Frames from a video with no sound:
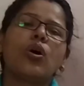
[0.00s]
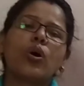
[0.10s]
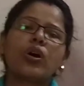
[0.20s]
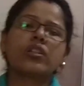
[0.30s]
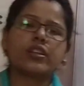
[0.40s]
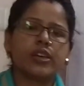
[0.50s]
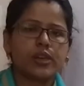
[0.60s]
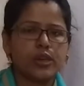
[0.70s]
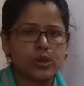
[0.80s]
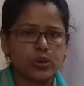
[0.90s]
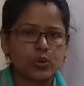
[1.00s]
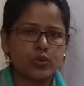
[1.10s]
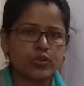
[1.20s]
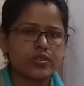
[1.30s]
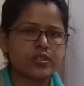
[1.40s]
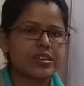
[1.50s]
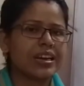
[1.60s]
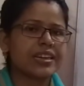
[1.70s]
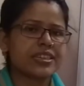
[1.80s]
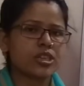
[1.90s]
all the rules
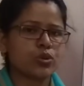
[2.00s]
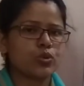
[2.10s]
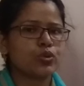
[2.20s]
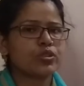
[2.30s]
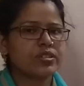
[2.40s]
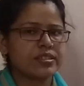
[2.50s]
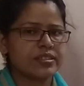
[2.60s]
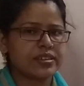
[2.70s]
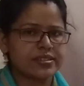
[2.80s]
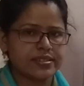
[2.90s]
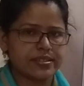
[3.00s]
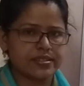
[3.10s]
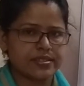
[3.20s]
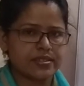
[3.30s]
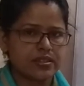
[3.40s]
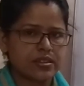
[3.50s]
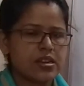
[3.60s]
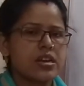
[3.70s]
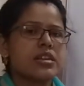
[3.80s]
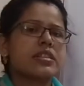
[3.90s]
related to synthesis.
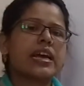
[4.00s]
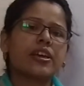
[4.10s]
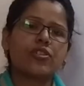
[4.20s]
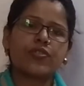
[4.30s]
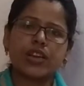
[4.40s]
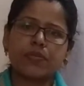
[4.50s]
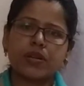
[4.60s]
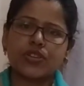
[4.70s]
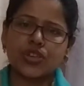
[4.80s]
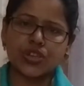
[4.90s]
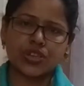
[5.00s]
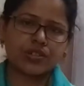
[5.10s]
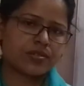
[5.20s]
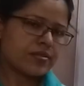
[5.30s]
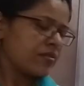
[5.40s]
Thank you very much.